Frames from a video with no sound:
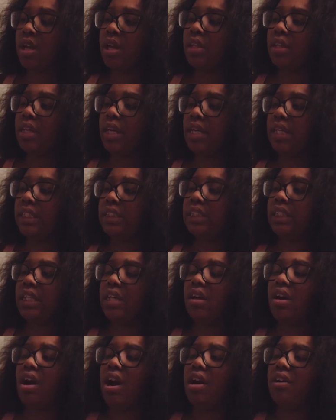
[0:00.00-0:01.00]
that I need to
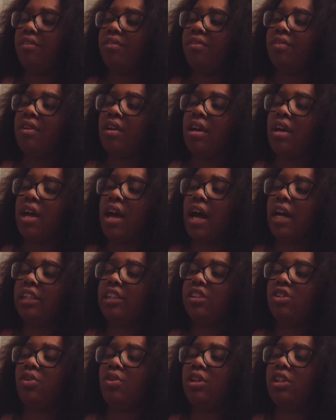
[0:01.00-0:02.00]
get off. I
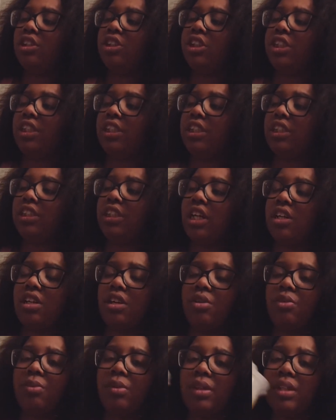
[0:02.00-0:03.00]
just ordered Chili's. Y'all
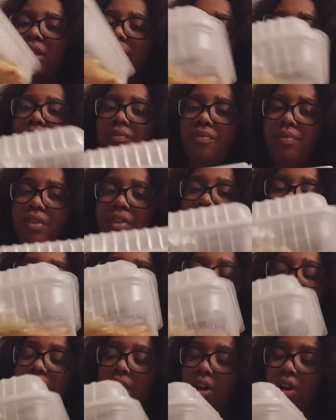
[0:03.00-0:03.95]
know what's going